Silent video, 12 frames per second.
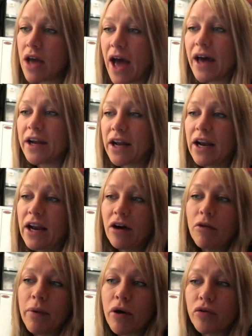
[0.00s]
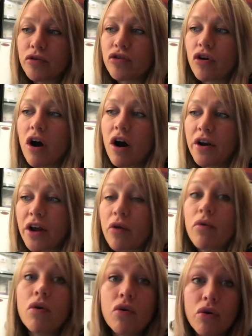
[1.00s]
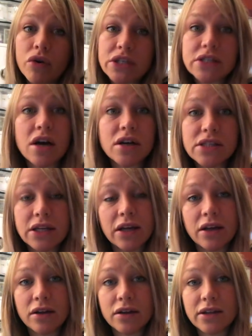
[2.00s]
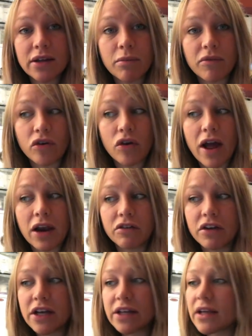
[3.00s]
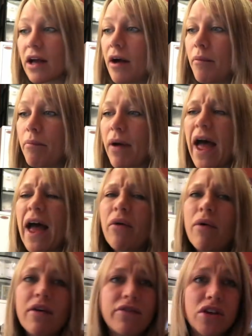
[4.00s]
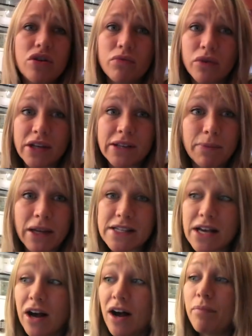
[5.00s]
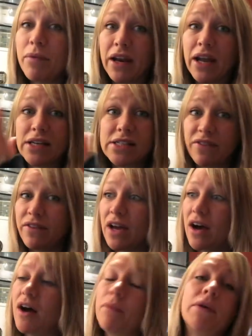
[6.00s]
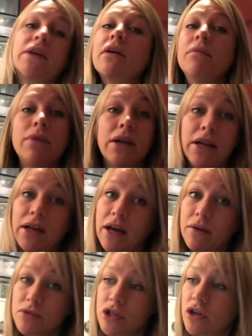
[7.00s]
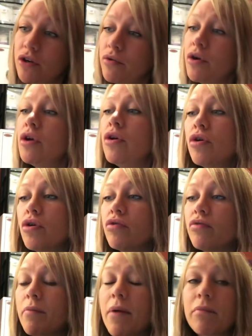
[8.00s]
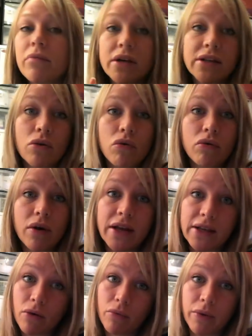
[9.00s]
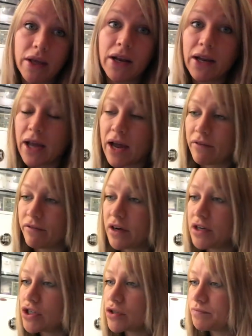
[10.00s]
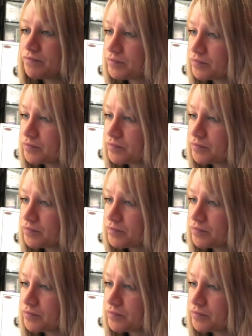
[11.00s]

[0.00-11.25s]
adding a little bit onto your cardio or deducting some of your calories. But however you want to split it up and like divvy it up is completely up to you. Remember, it's always a weekly average.